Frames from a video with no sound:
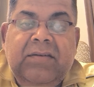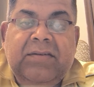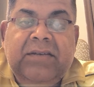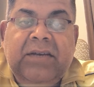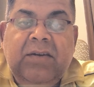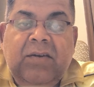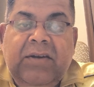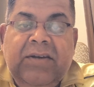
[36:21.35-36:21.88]

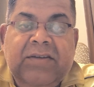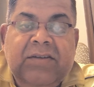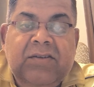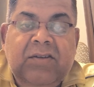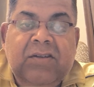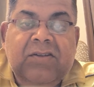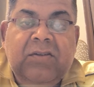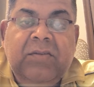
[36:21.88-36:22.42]
sarcoidosis
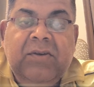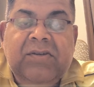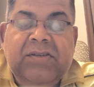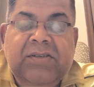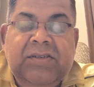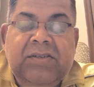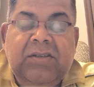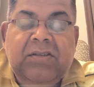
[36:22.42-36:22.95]
also, because
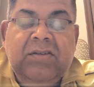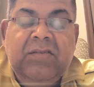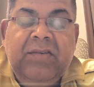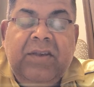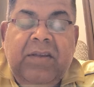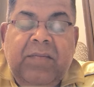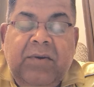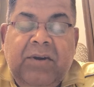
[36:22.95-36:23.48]
this is also a
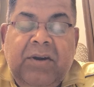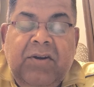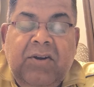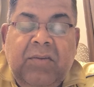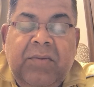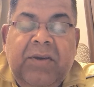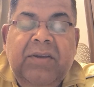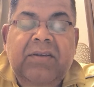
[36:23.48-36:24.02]
very important
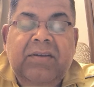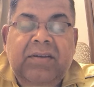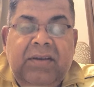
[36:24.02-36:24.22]
topic